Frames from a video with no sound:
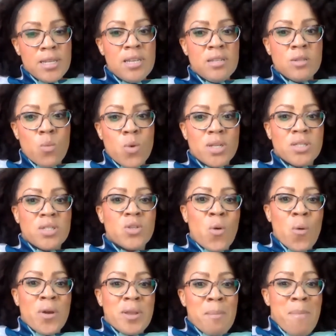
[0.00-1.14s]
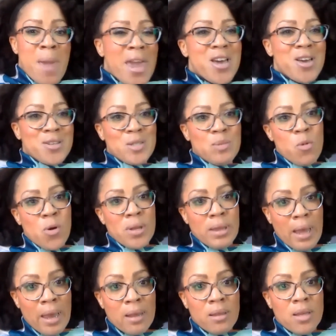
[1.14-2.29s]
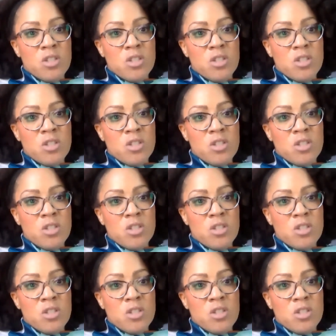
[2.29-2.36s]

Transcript: is what's going to make us more likely